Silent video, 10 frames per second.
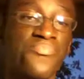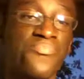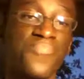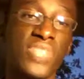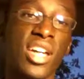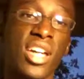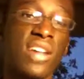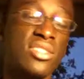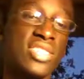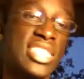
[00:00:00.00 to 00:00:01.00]

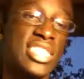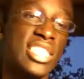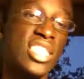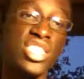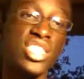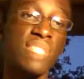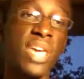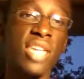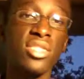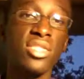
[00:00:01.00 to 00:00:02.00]

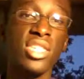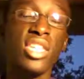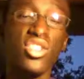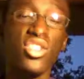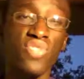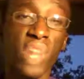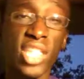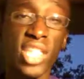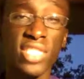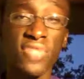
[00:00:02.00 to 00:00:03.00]
the initial price
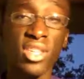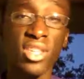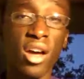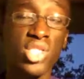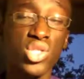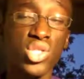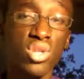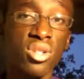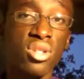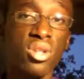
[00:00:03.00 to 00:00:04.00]
of the console
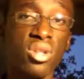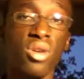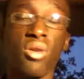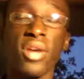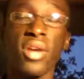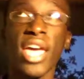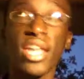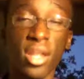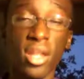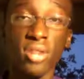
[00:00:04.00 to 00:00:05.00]
or
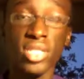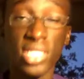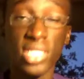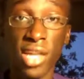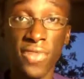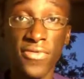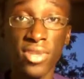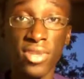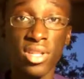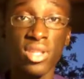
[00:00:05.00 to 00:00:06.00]
handheld itself.
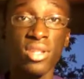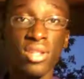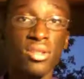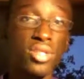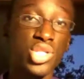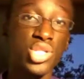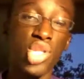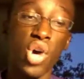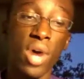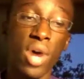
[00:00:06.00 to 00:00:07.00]
So
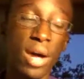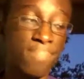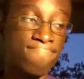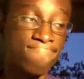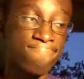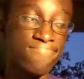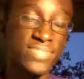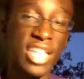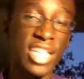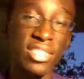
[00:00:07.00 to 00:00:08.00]
yeah,
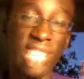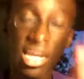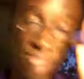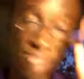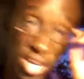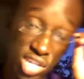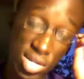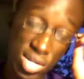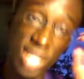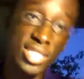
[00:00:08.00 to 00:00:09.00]
it's kind of making you kind
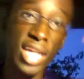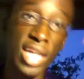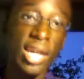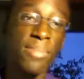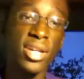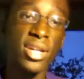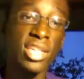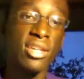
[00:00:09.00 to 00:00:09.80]
of tight on money,